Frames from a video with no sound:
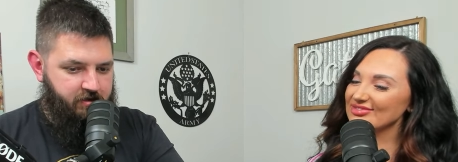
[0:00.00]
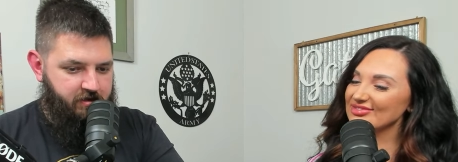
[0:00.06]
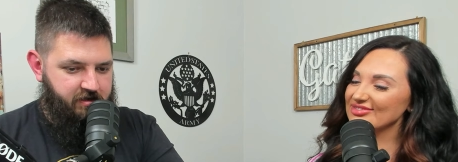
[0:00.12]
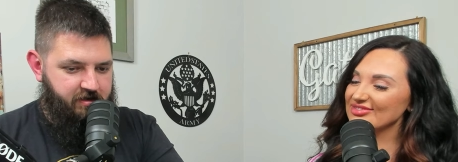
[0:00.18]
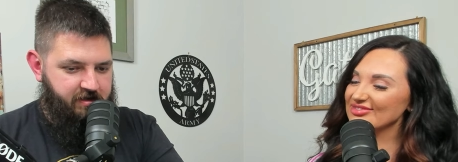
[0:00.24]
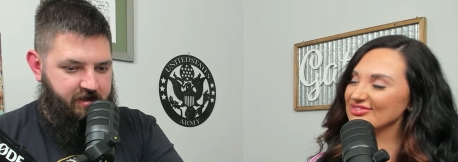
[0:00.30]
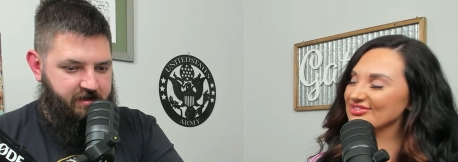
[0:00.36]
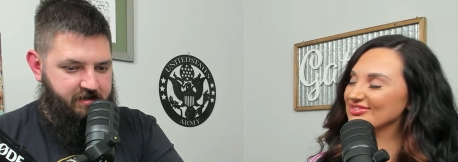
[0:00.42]

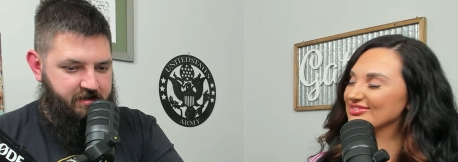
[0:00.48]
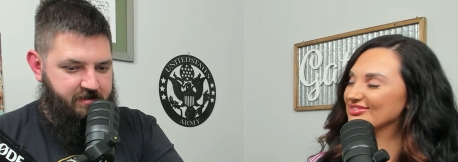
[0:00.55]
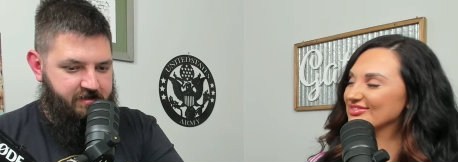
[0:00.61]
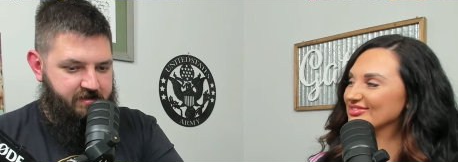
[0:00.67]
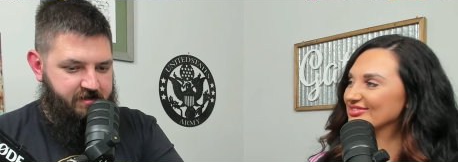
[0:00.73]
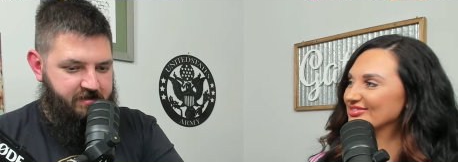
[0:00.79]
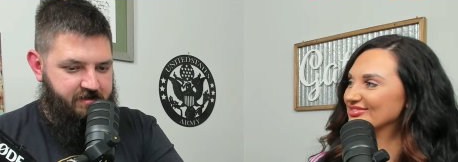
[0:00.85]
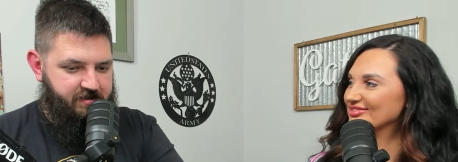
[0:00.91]
Speaker 1: in
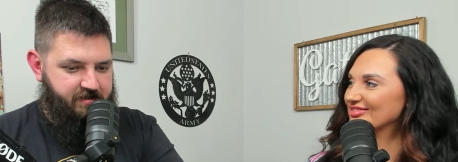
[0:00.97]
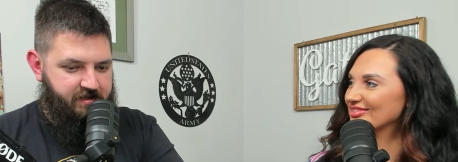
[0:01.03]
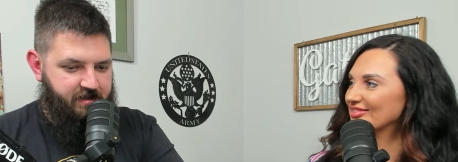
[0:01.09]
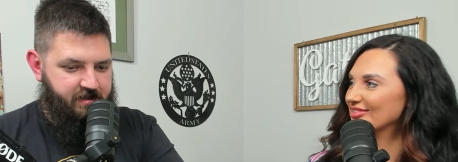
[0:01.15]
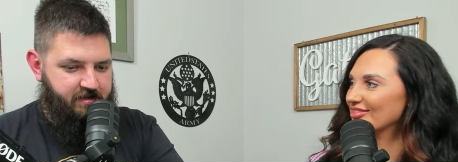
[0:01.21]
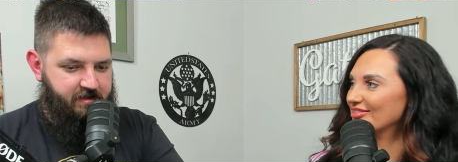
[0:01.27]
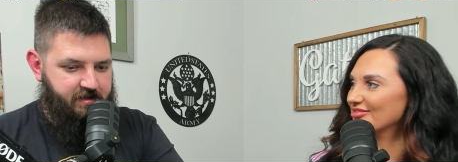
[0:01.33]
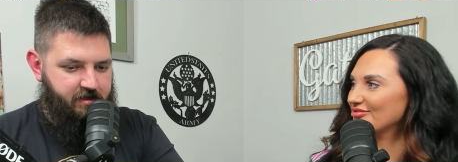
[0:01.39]

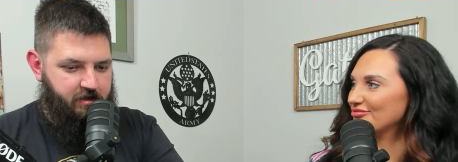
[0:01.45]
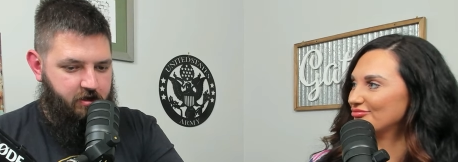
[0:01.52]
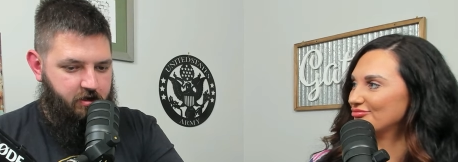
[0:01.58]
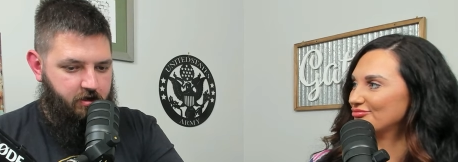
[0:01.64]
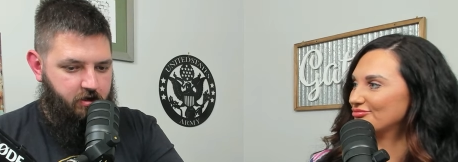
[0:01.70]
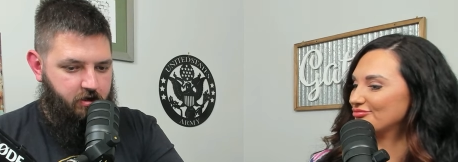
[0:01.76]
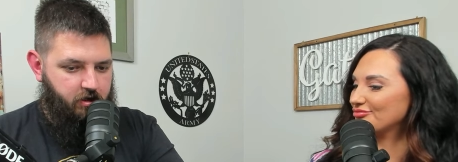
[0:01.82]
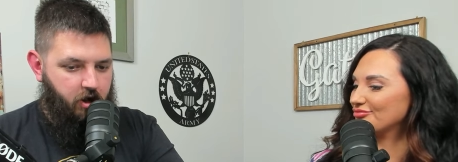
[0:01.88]
1966 and
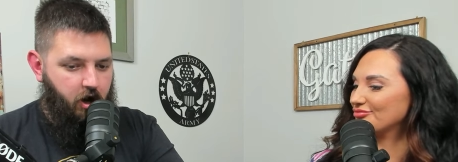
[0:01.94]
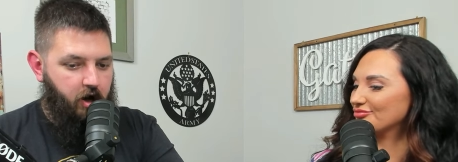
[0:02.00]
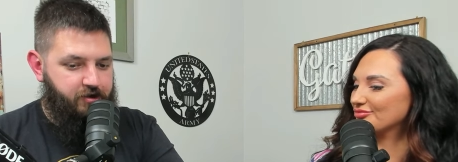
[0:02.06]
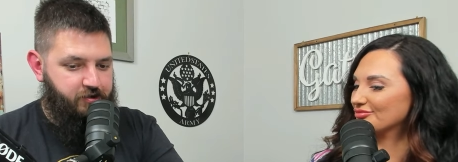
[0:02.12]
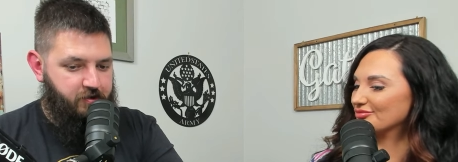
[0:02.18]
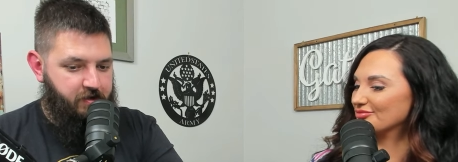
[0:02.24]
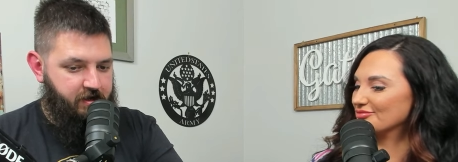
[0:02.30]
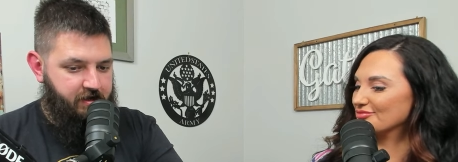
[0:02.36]

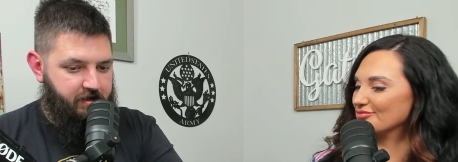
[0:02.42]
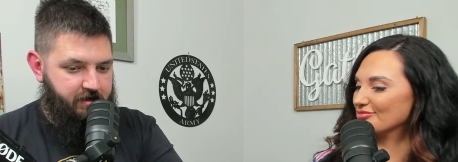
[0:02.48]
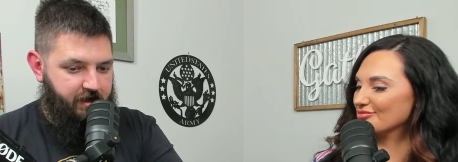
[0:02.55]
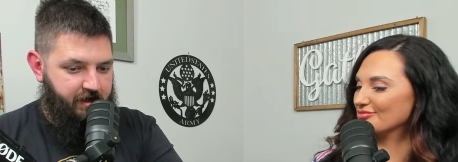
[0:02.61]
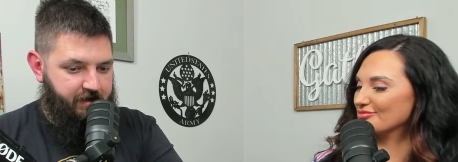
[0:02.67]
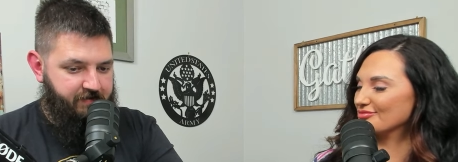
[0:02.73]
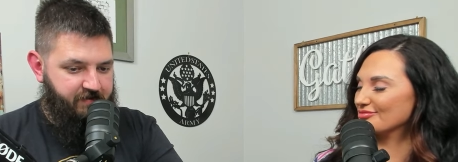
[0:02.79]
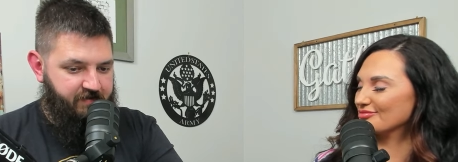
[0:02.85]
Audrey in
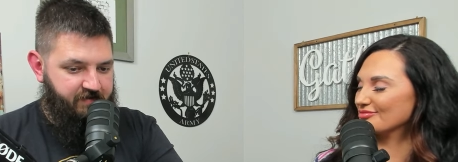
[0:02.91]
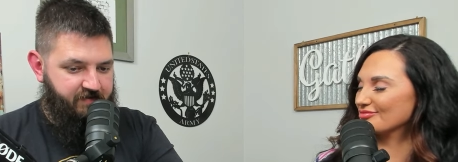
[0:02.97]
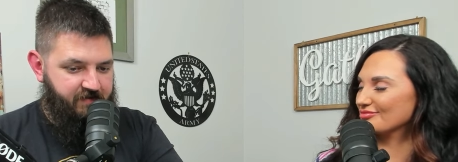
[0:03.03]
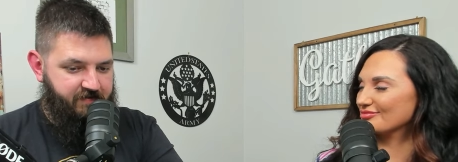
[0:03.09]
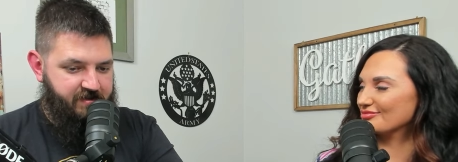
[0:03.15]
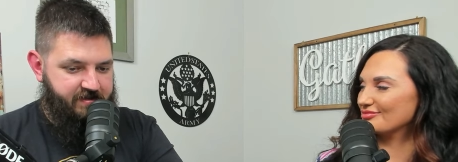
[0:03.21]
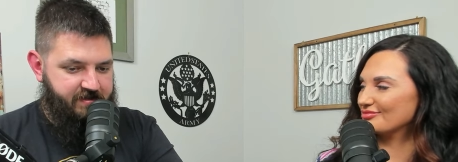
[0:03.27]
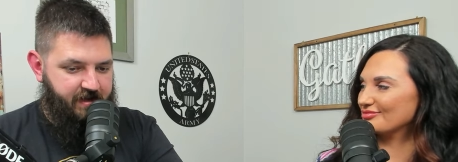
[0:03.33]

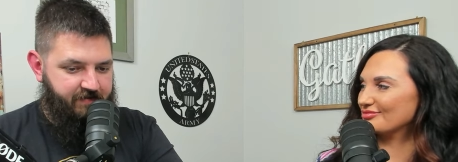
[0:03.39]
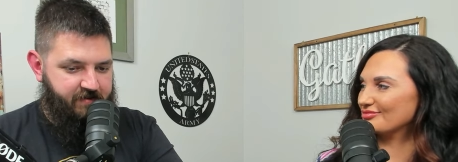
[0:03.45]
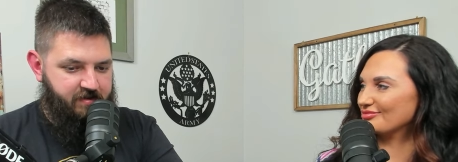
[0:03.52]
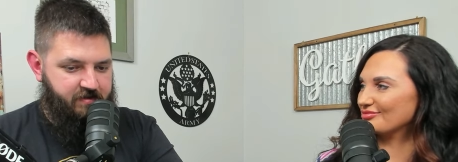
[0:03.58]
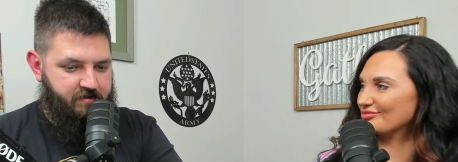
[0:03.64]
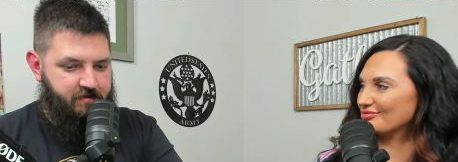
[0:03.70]
1957.